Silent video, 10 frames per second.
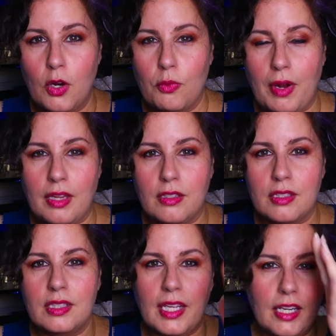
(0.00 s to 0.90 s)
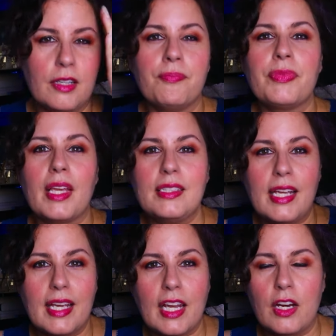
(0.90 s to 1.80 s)
rather than later,
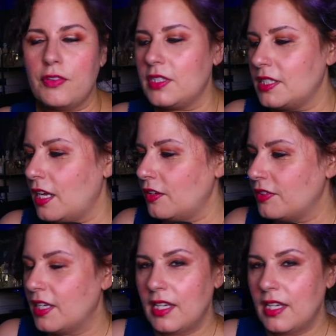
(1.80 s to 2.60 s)
take care of yourself.